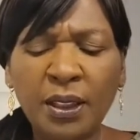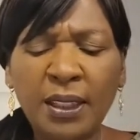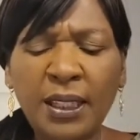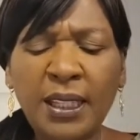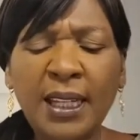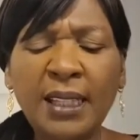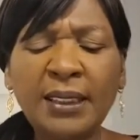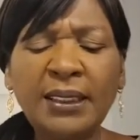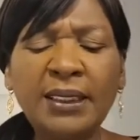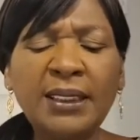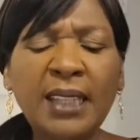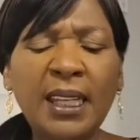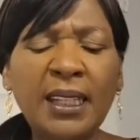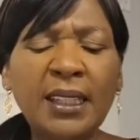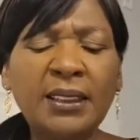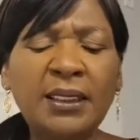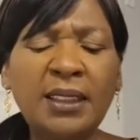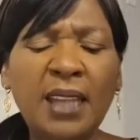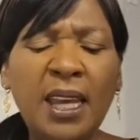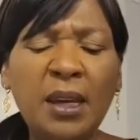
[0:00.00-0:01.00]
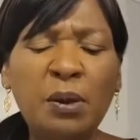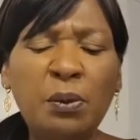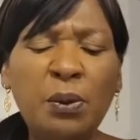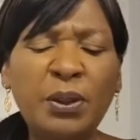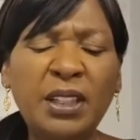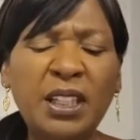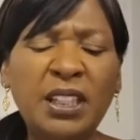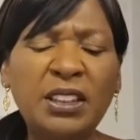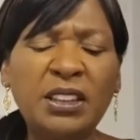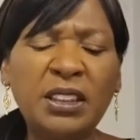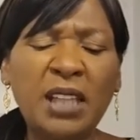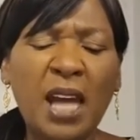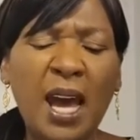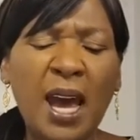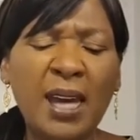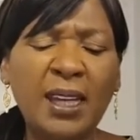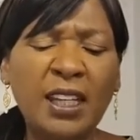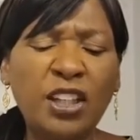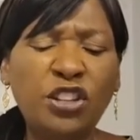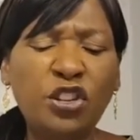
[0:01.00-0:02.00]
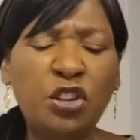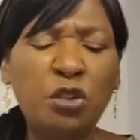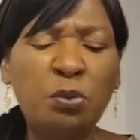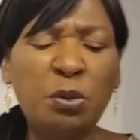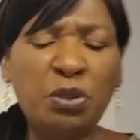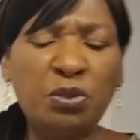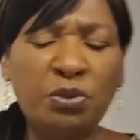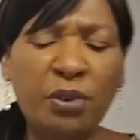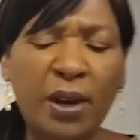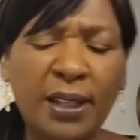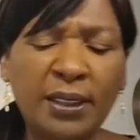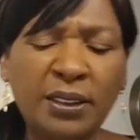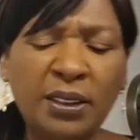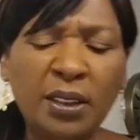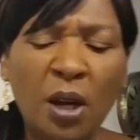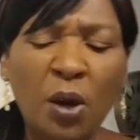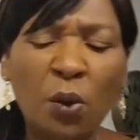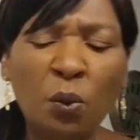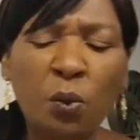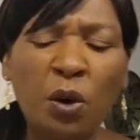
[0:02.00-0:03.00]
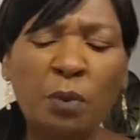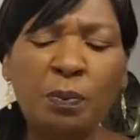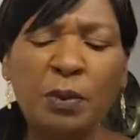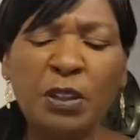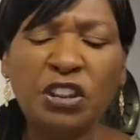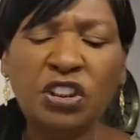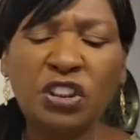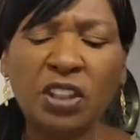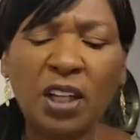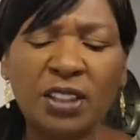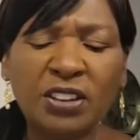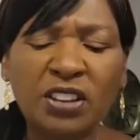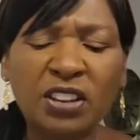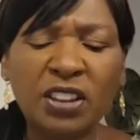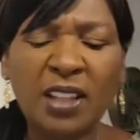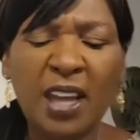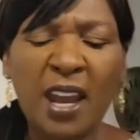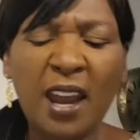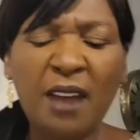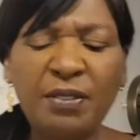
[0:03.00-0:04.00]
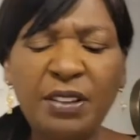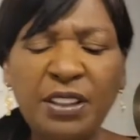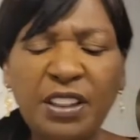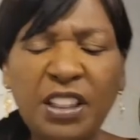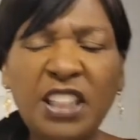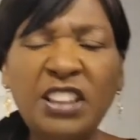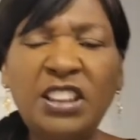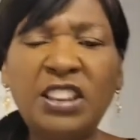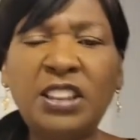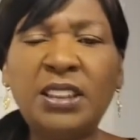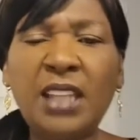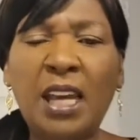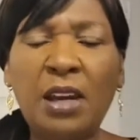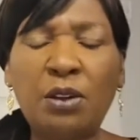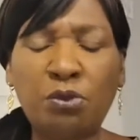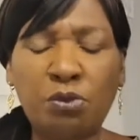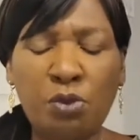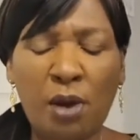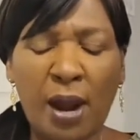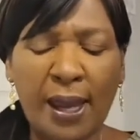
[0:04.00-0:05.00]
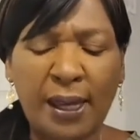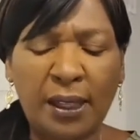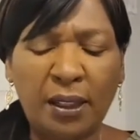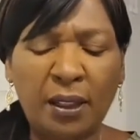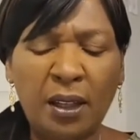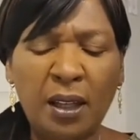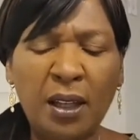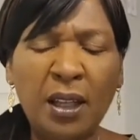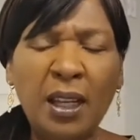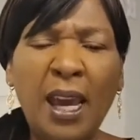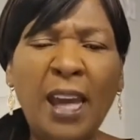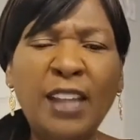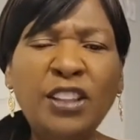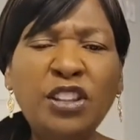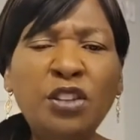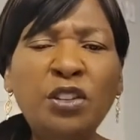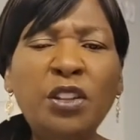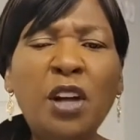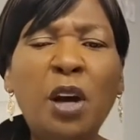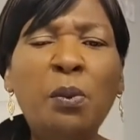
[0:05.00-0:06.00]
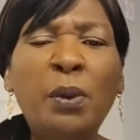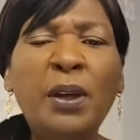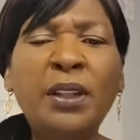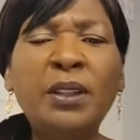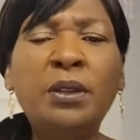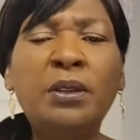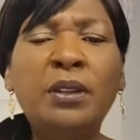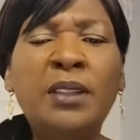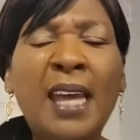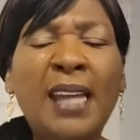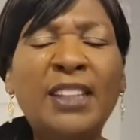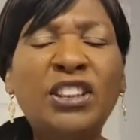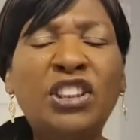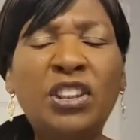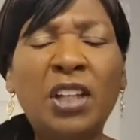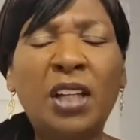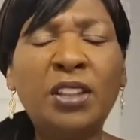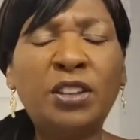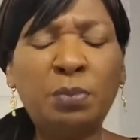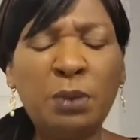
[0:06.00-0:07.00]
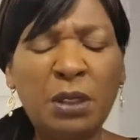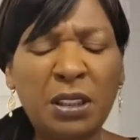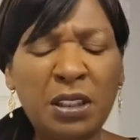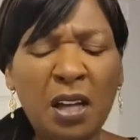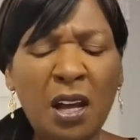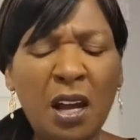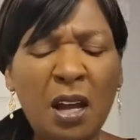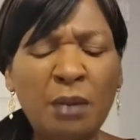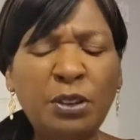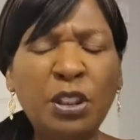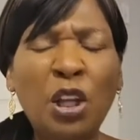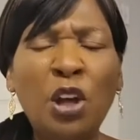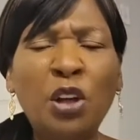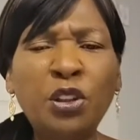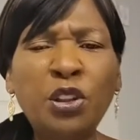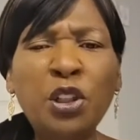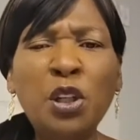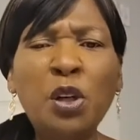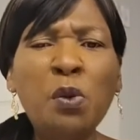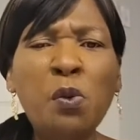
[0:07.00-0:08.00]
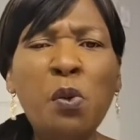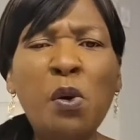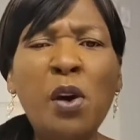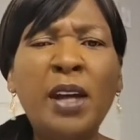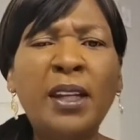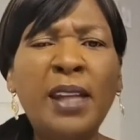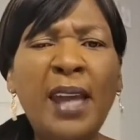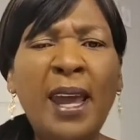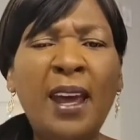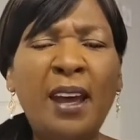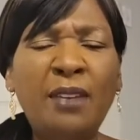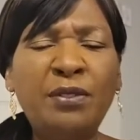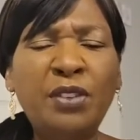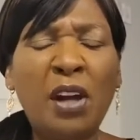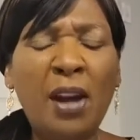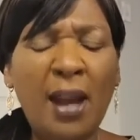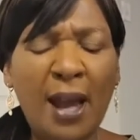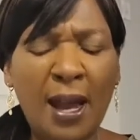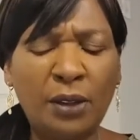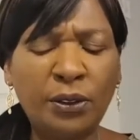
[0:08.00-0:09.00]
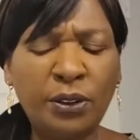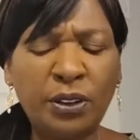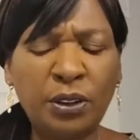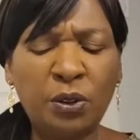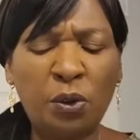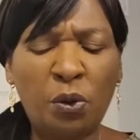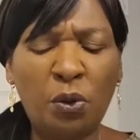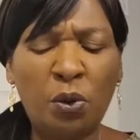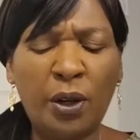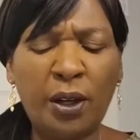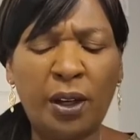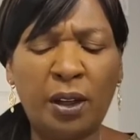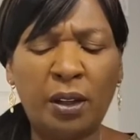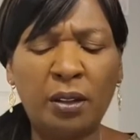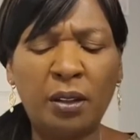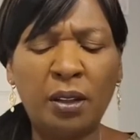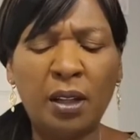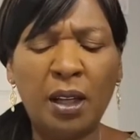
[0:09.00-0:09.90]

He has set a day when the entire human race will be judged and everything set right. And you know when that judgment comes, you want to have your house in order.